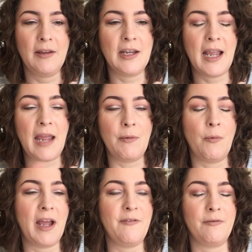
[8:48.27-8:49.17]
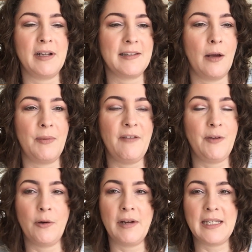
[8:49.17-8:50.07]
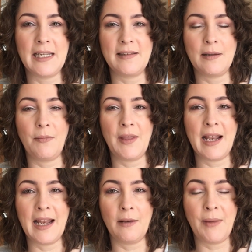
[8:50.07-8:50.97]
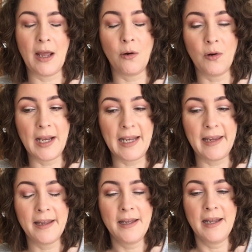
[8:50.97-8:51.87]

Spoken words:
you came away, for example, if you're eating something a little bit oily,